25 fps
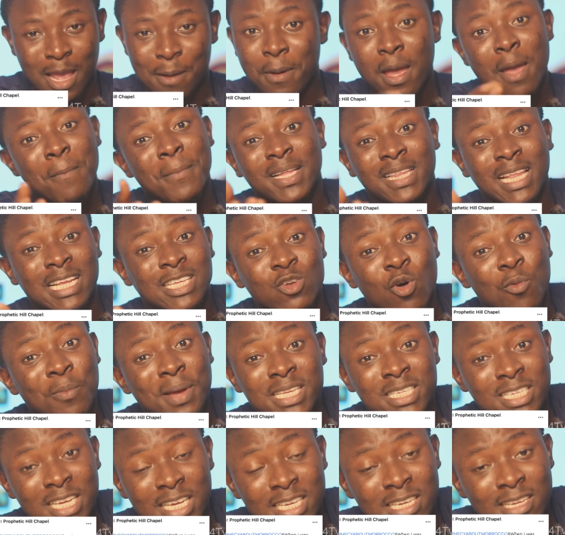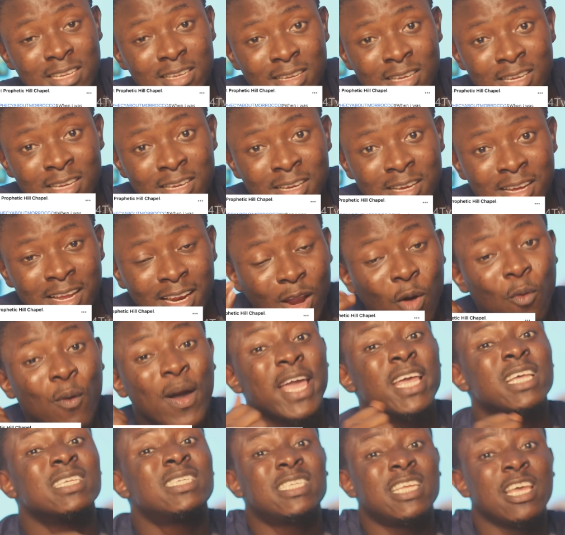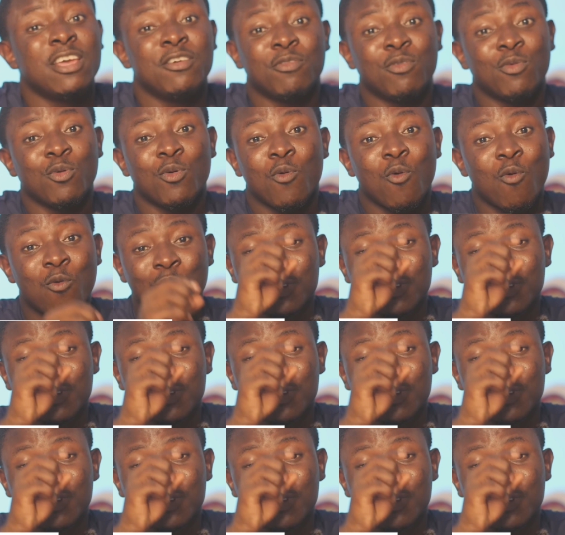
A better to obey Gini. Now, I save.